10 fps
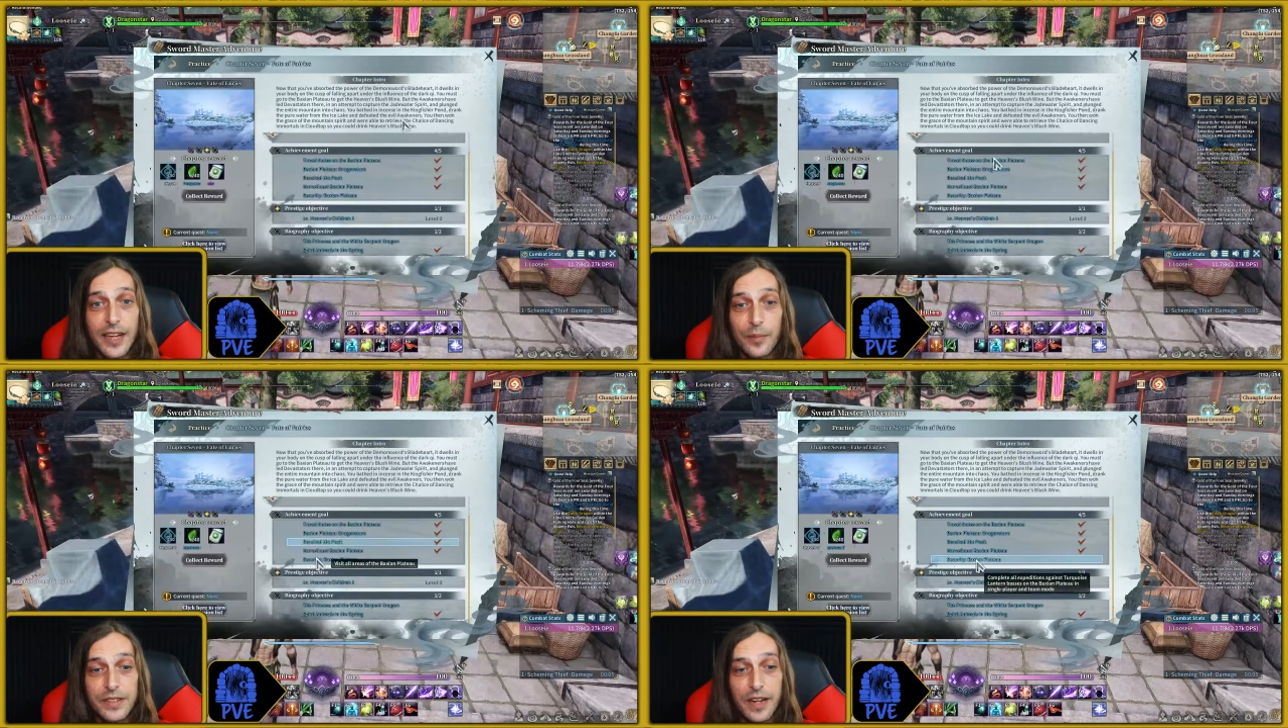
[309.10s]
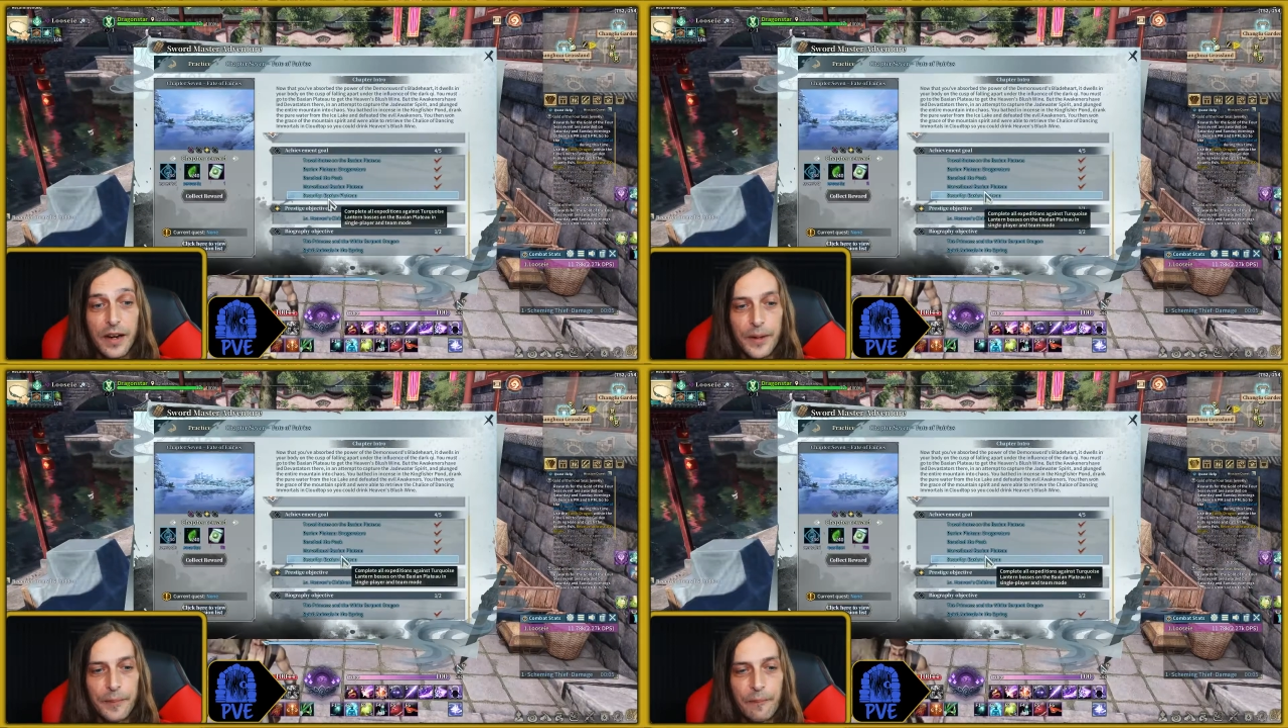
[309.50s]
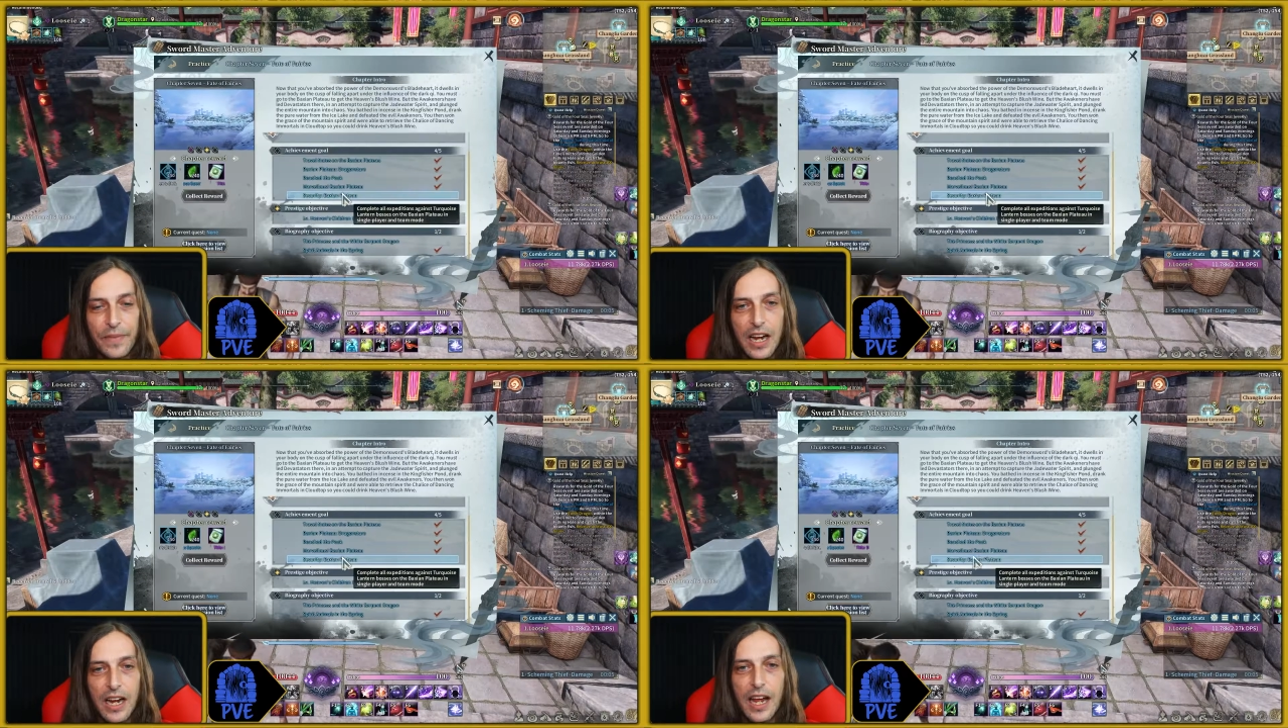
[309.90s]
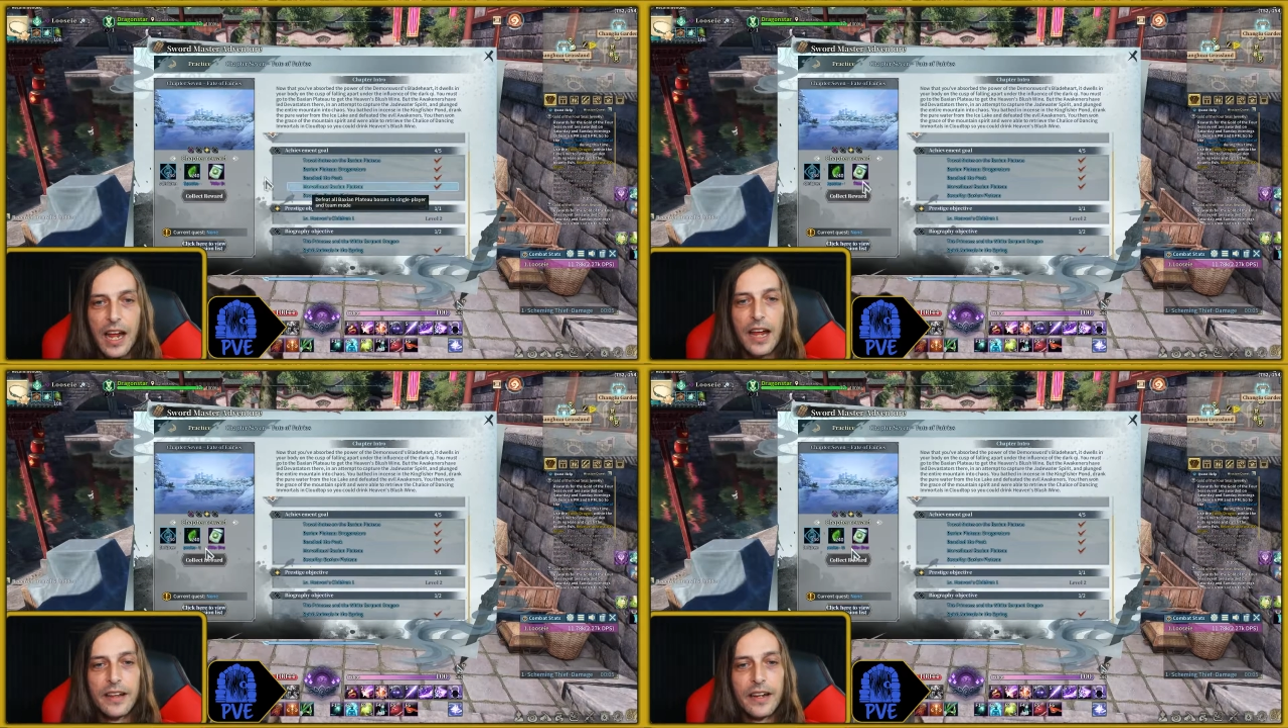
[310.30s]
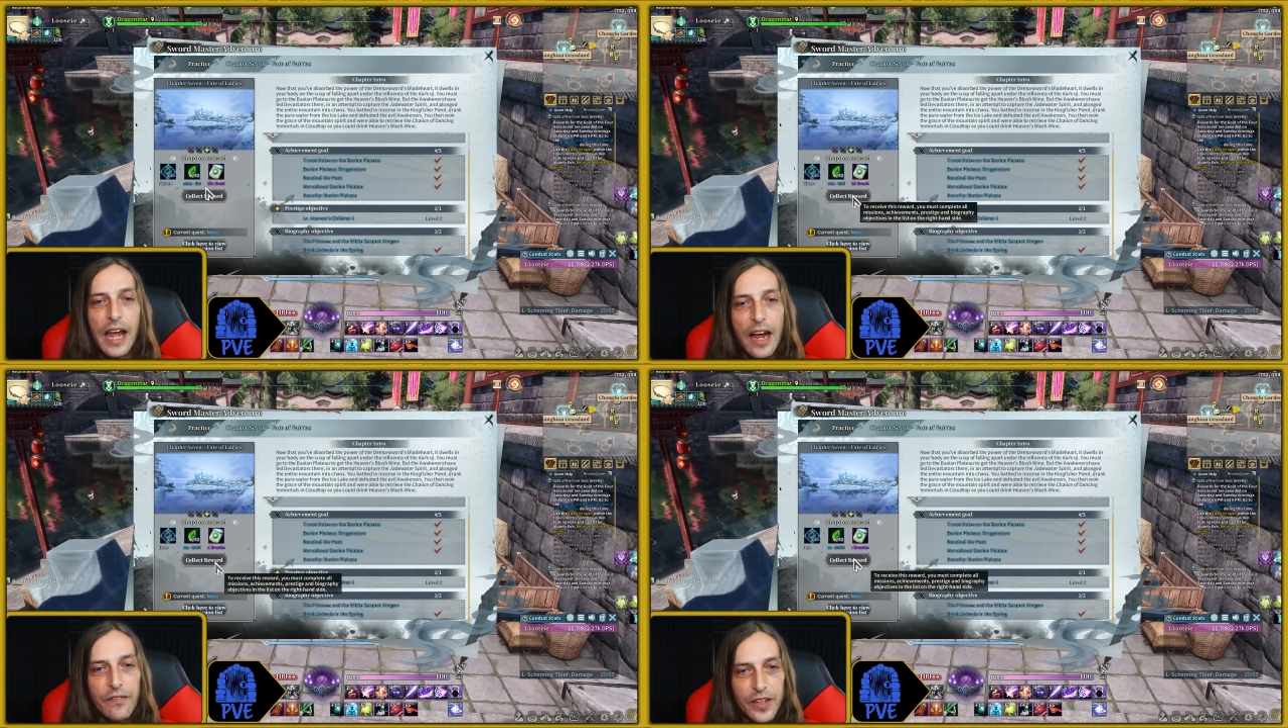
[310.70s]
done. And then
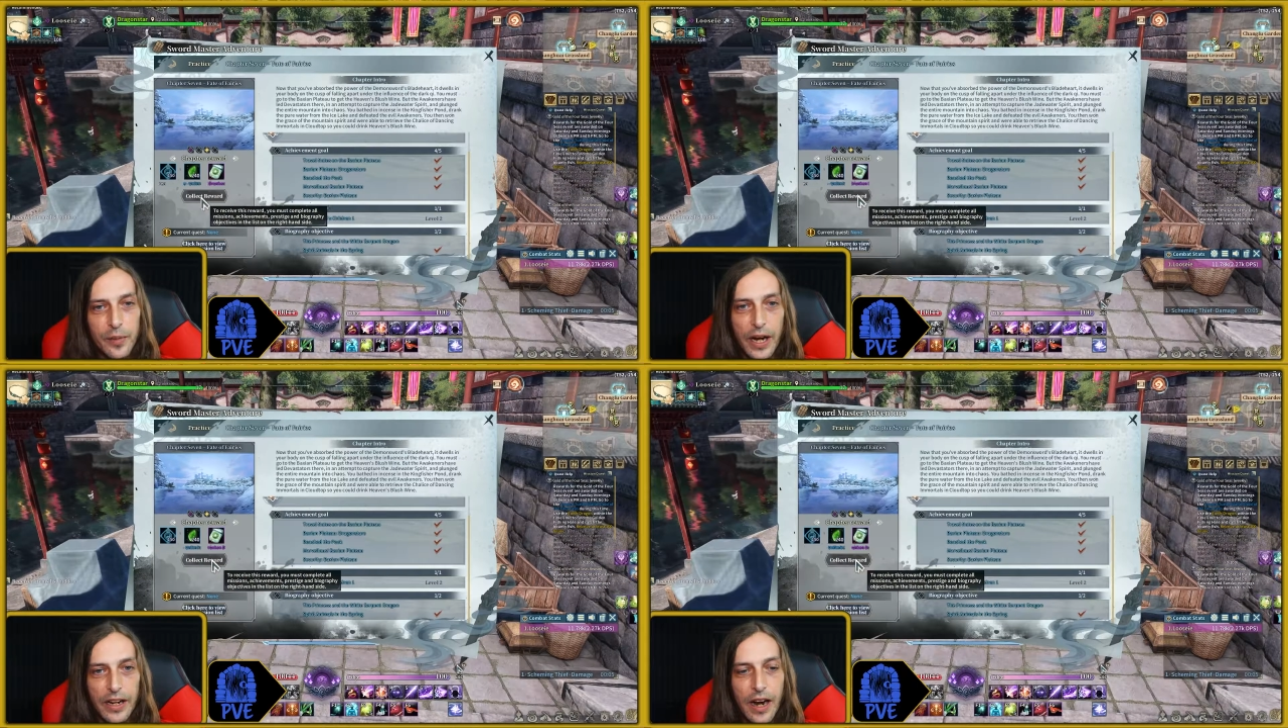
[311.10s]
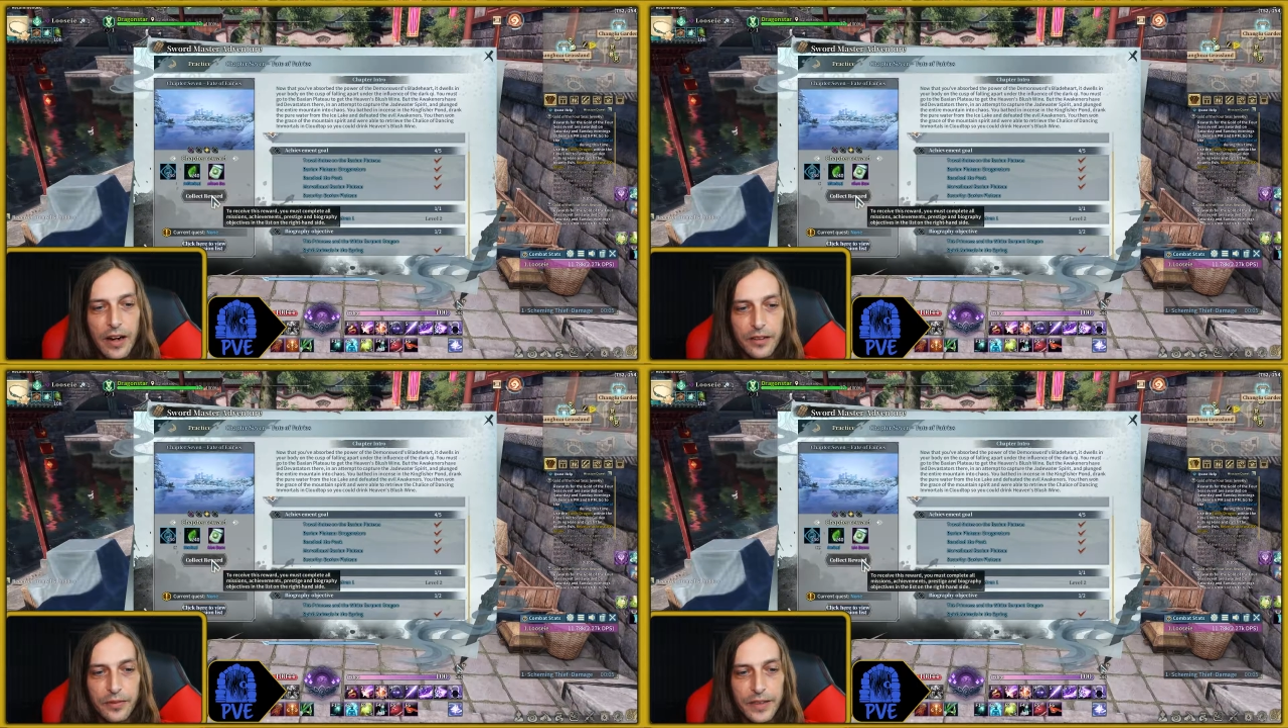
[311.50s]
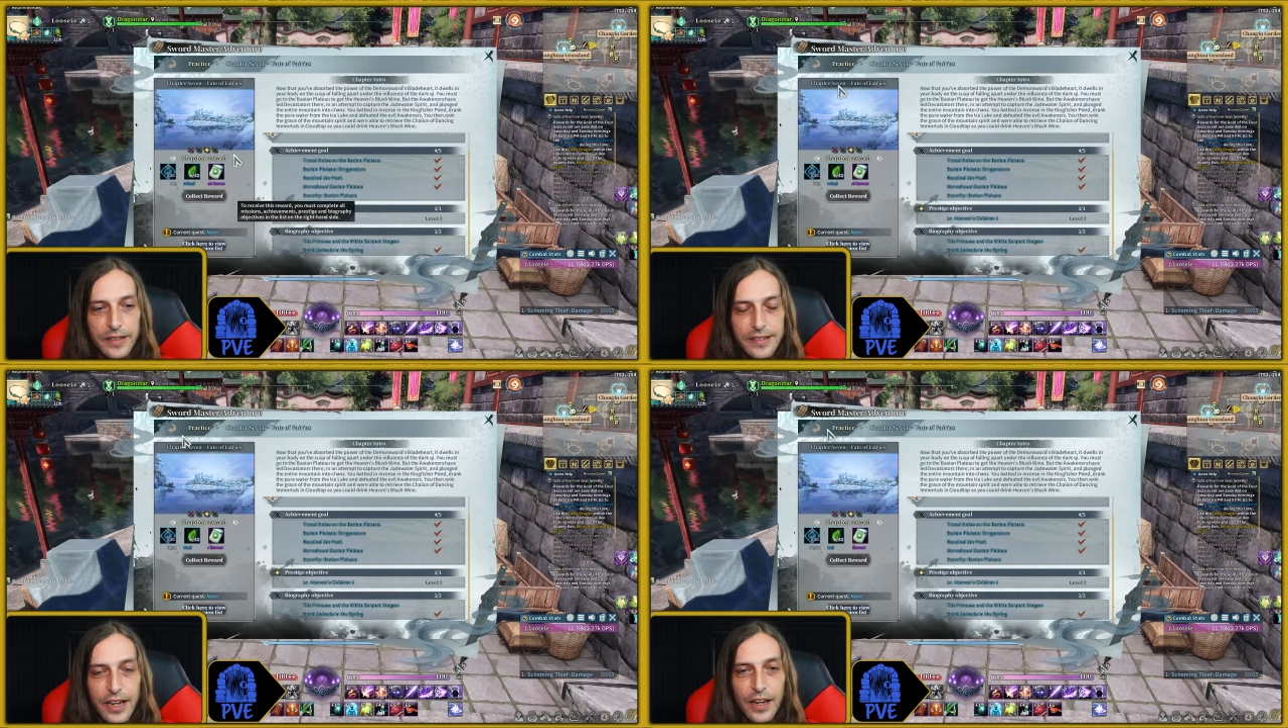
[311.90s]
after the biographies,